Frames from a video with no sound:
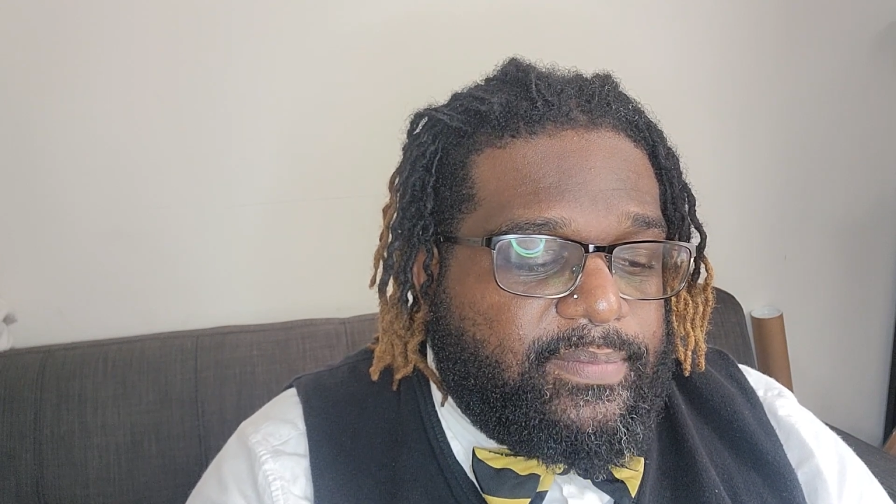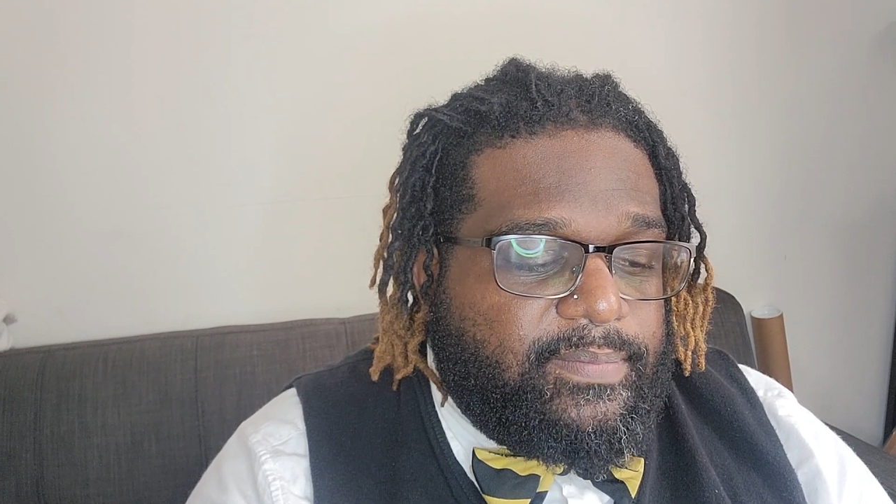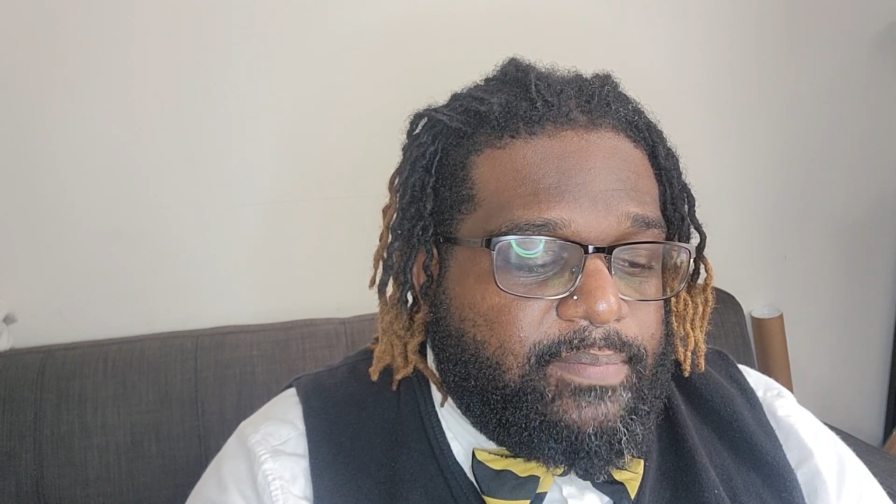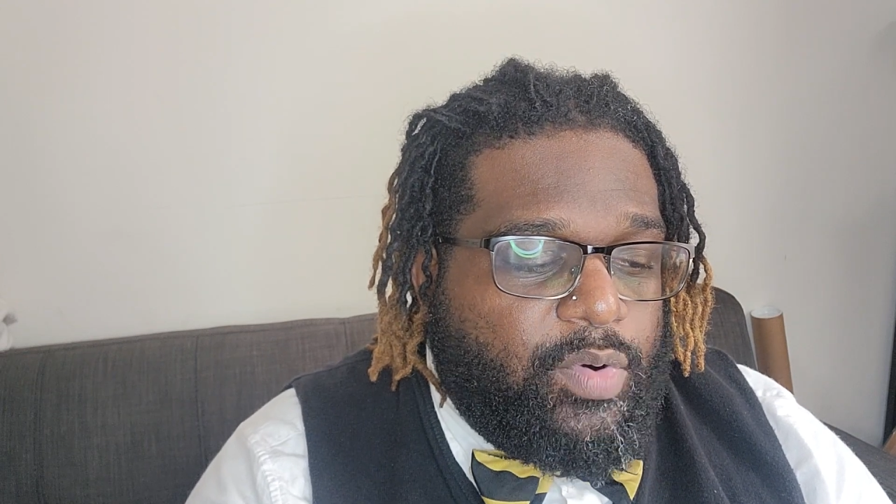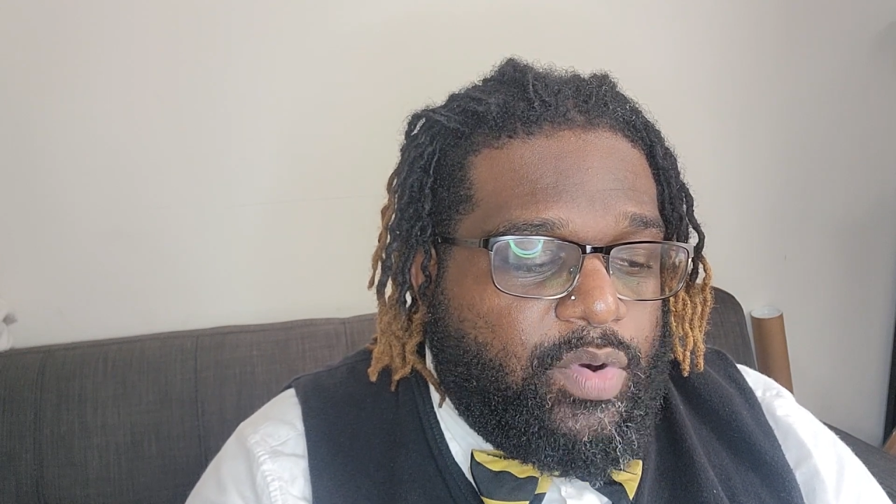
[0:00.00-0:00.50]

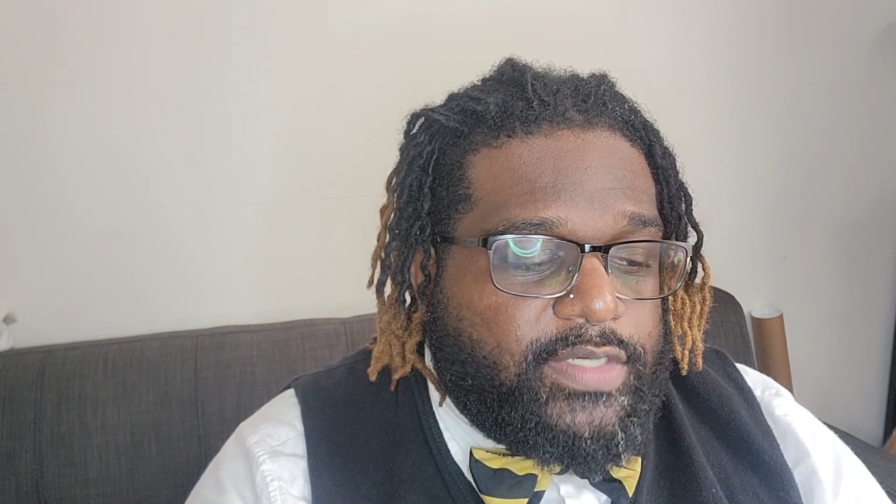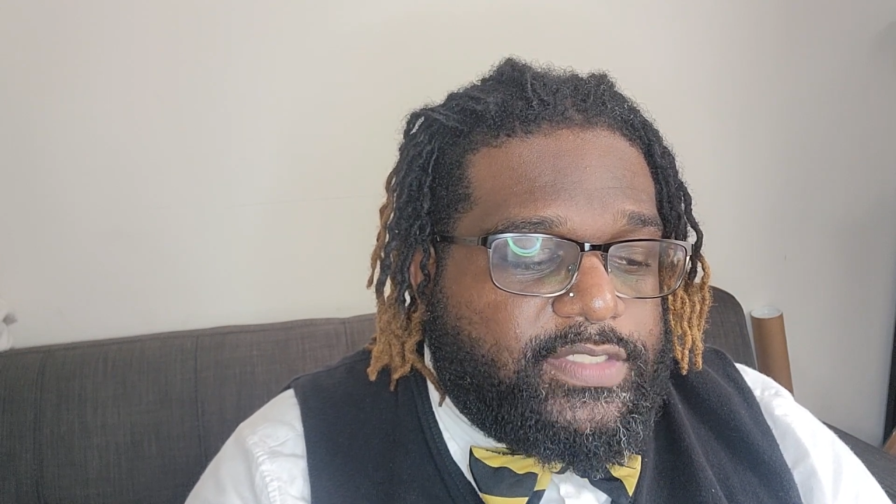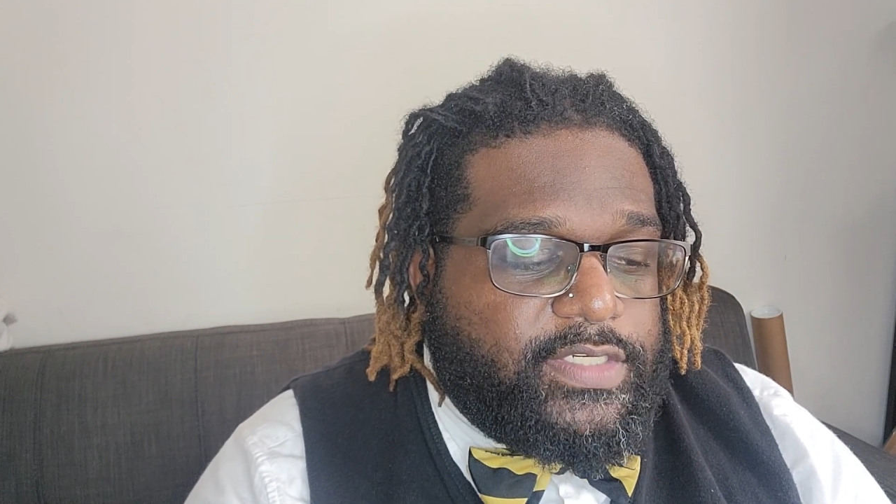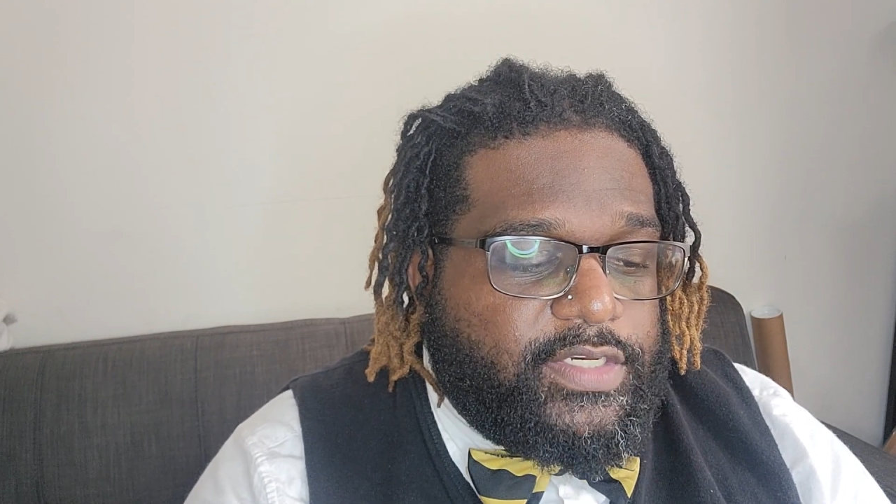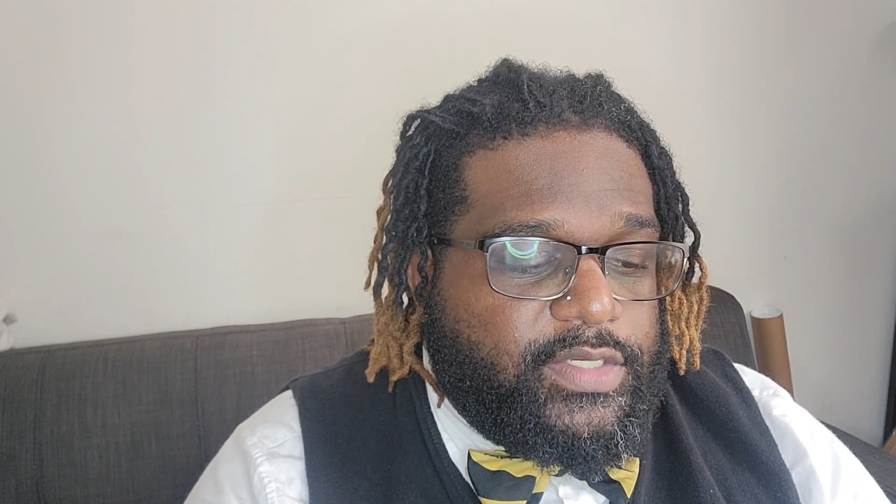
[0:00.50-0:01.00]
more
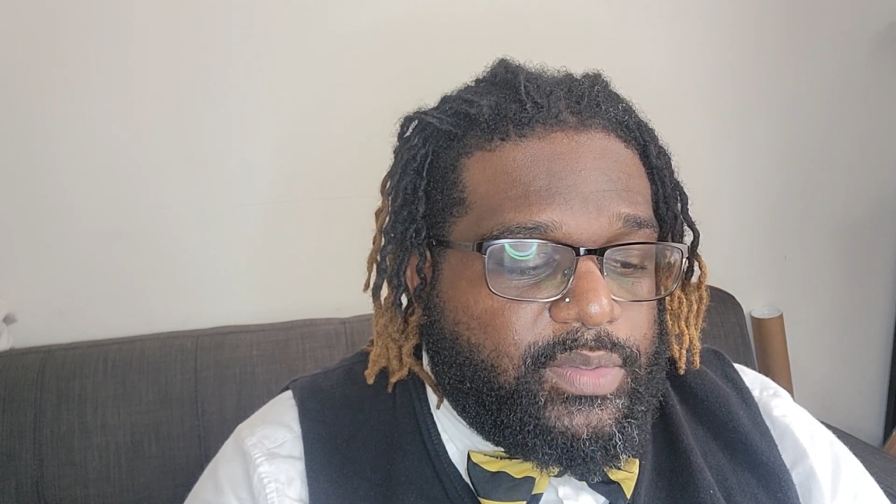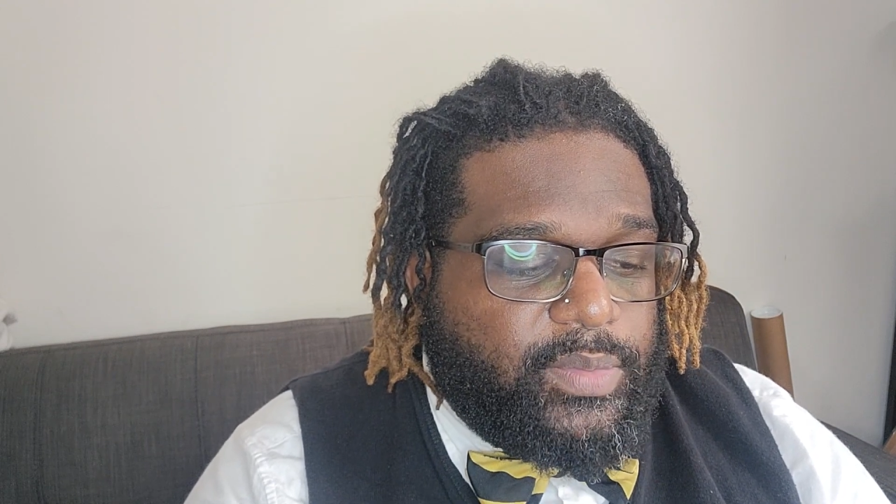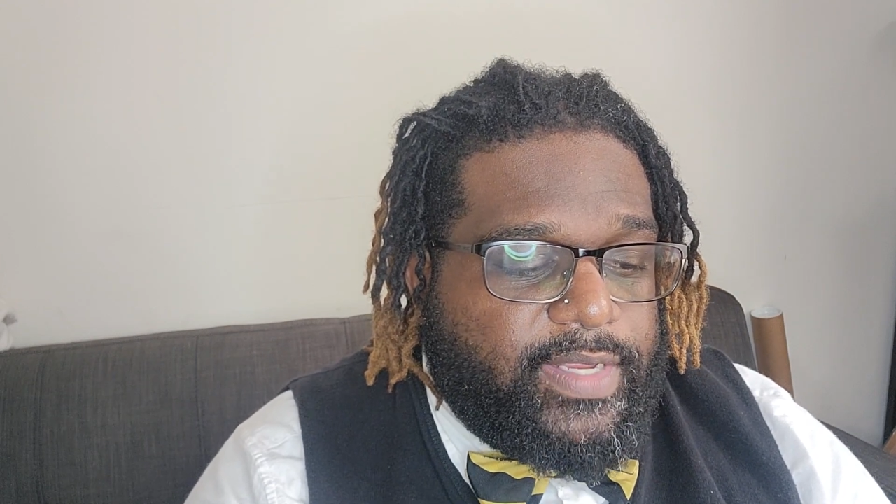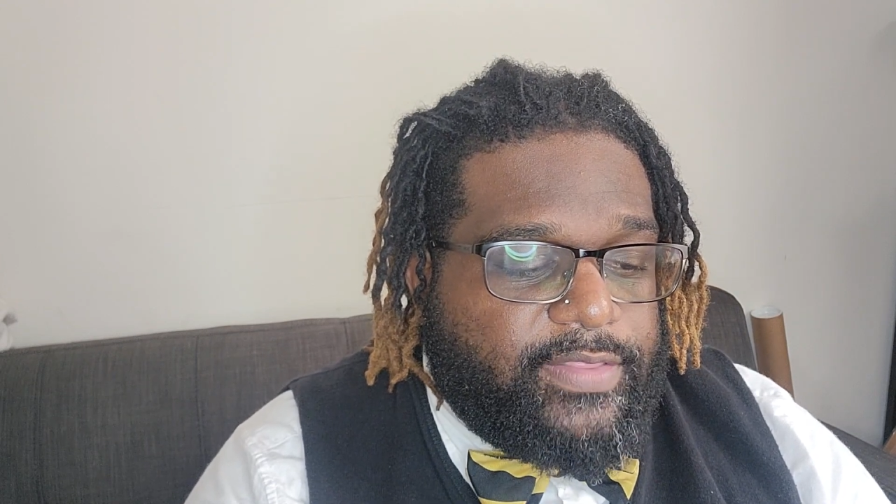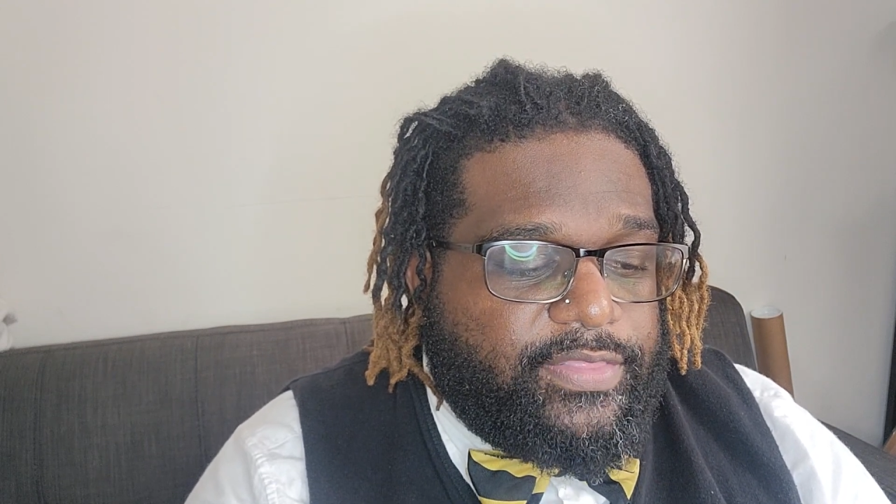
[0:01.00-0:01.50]
to do
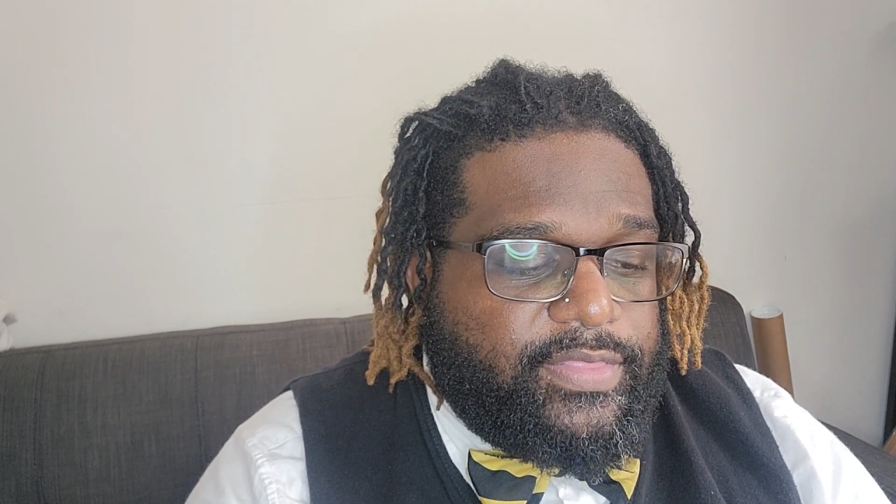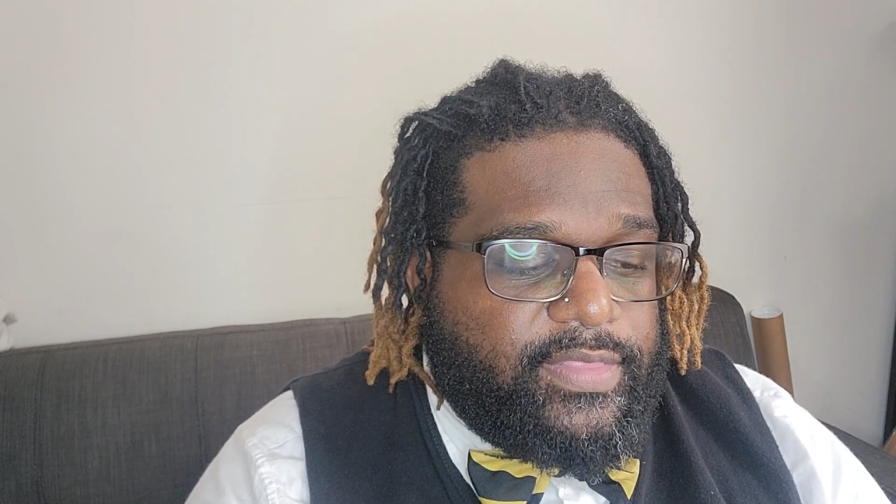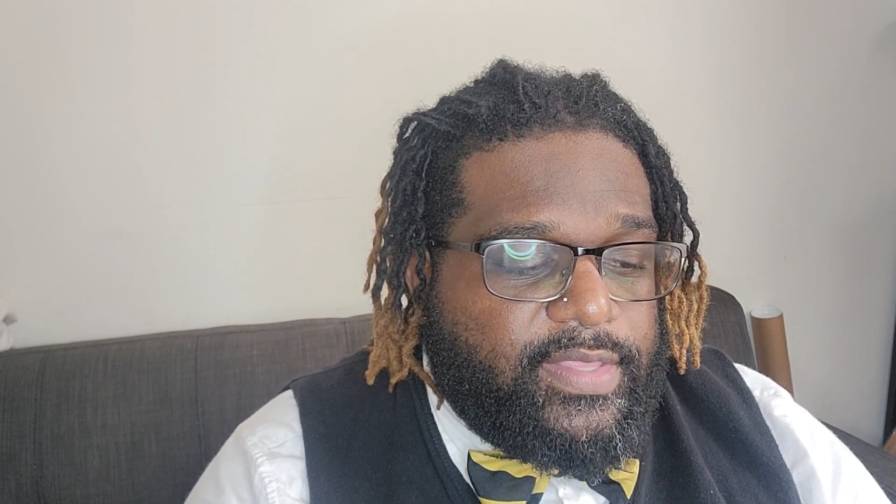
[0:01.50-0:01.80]
with